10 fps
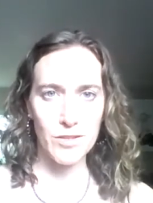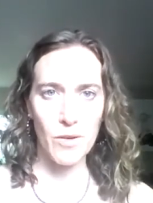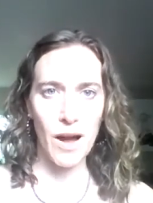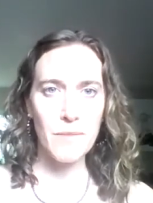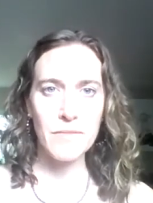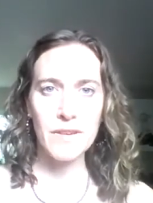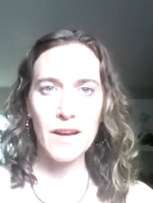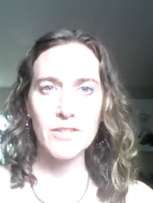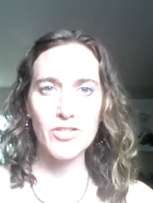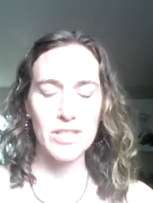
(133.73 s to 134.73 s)
So I'm
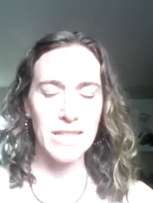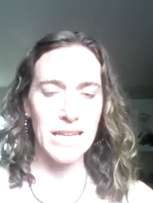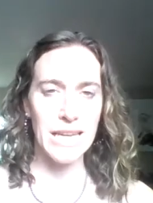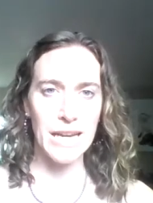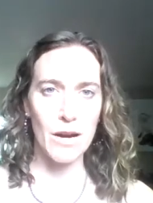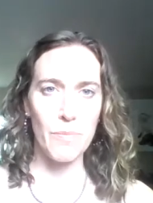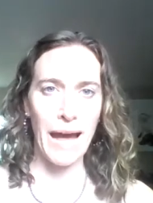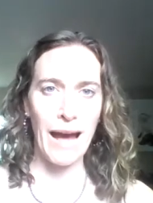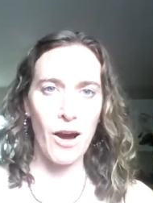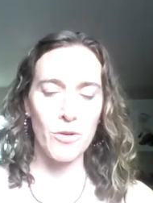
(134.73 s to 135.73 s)
not just thinking
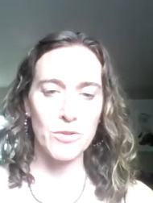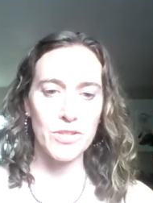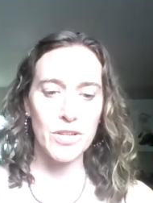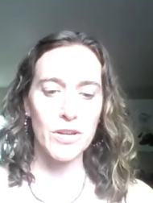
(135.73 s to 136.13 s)
about